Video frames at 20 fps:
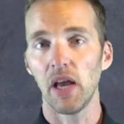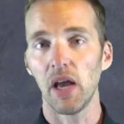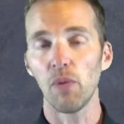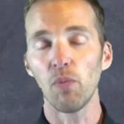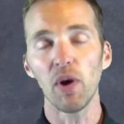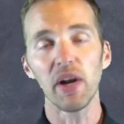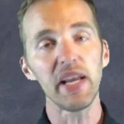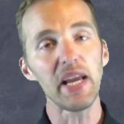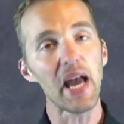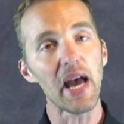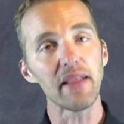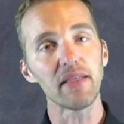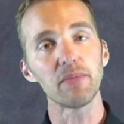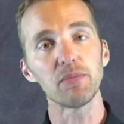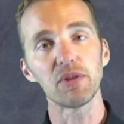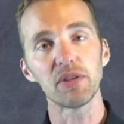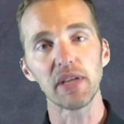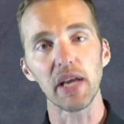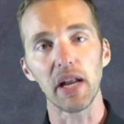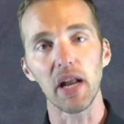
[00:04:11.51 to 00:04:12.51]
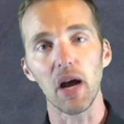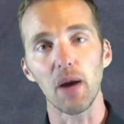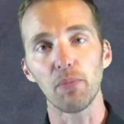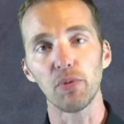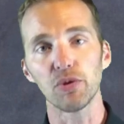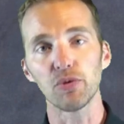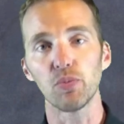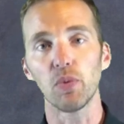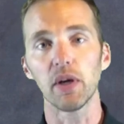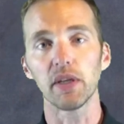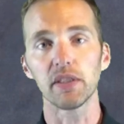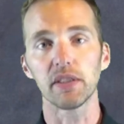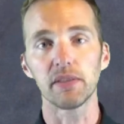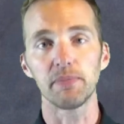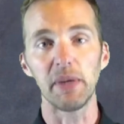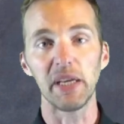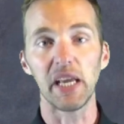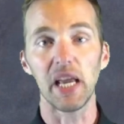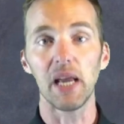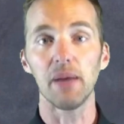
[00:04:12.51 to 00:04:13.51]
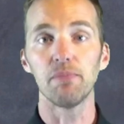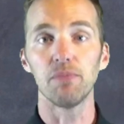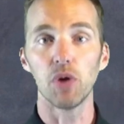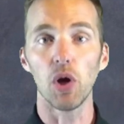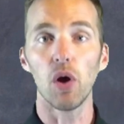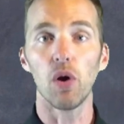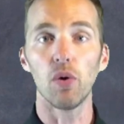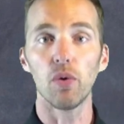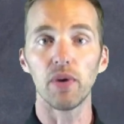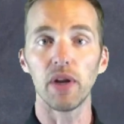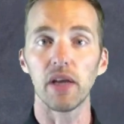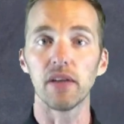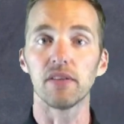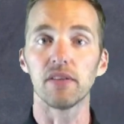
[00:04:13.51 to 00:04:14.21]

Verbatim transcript: And what he had them set up was what became known